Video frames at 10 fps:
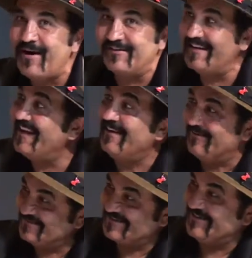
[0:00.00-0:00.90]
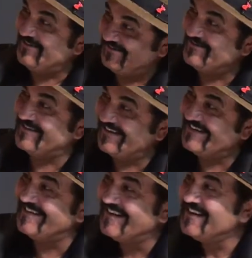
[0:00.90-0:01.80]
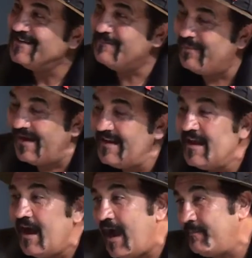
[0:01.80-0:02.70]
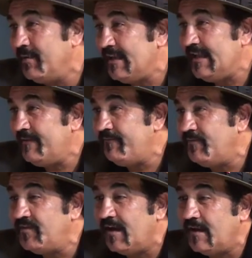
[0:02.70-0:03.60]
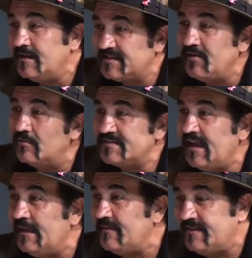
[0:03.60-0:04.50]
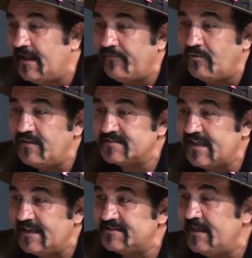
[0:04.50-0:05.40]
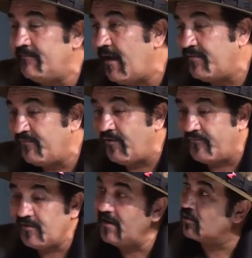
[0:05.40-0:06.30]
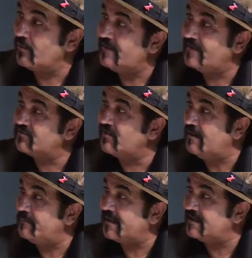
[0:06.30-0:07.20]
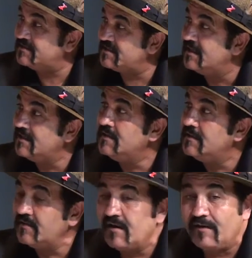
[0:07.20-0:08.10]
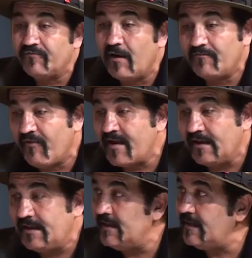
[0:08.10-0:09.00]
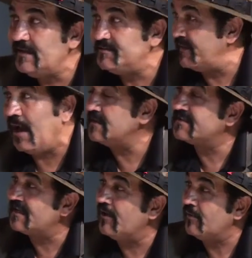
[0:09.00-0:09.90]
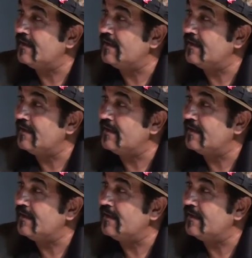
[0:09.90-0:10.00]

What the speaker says: out here. So, but I believe it's an old saying, the devil in this case, they'd rather vote for Hillary than Trump because, quite frankly, he's beyond scary.